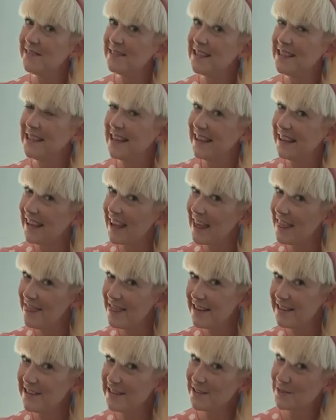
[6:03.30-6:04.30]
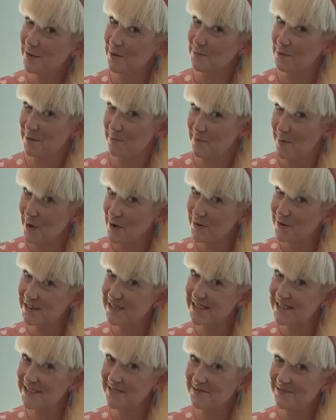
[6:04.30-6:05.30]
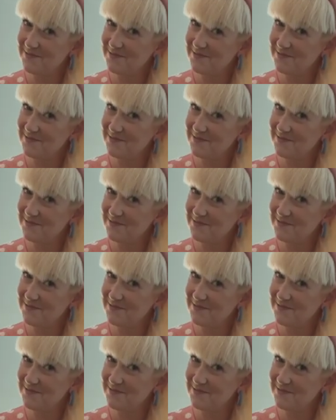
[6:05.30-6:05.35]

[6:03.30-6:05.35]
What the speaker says: link in the description box.